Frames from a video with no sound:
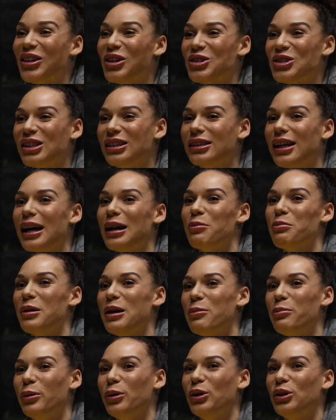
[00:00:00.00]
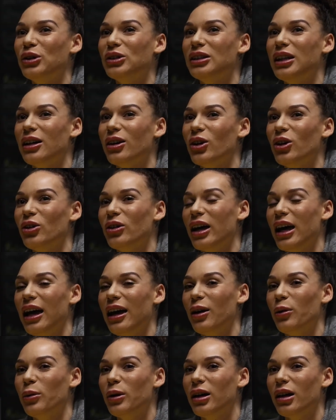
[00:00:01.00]
There's a lot of people that are
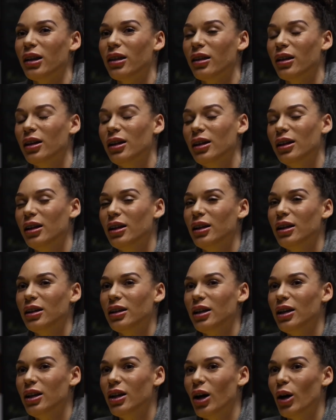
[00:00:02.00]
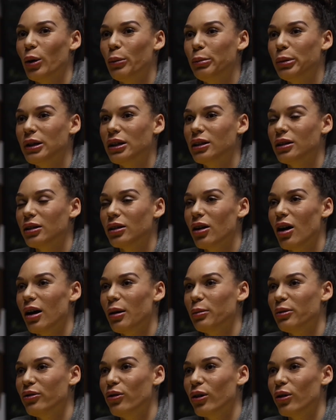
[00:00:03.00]
okay with, you know, putting the
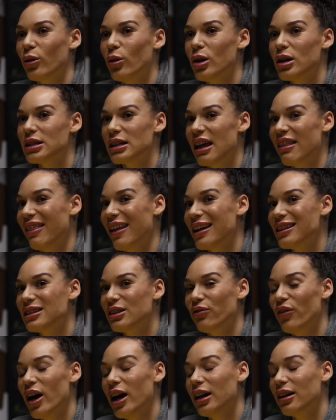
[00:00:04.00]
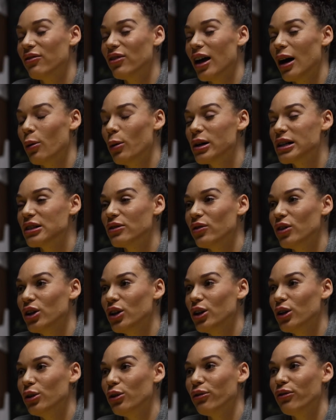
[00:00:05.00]
cart before the horse. And that's fine if that works for
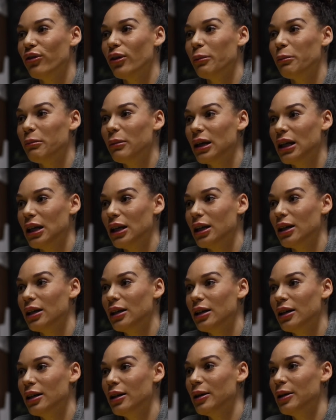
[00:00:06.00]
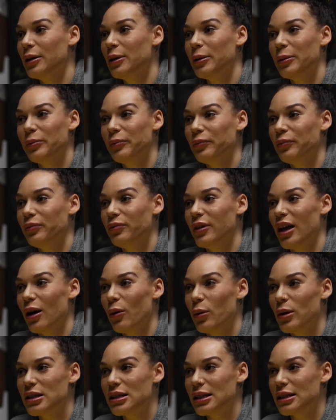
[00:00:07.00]
you. For me,
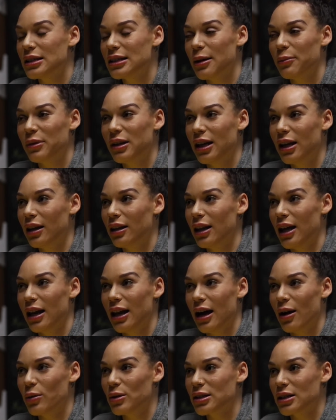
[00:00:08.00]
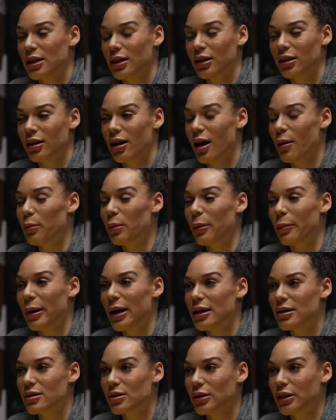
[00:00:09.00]
that wasn't something that I was going to
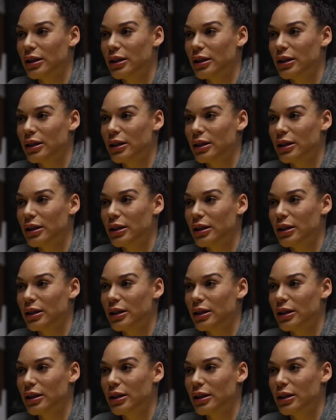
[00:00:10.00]
compromise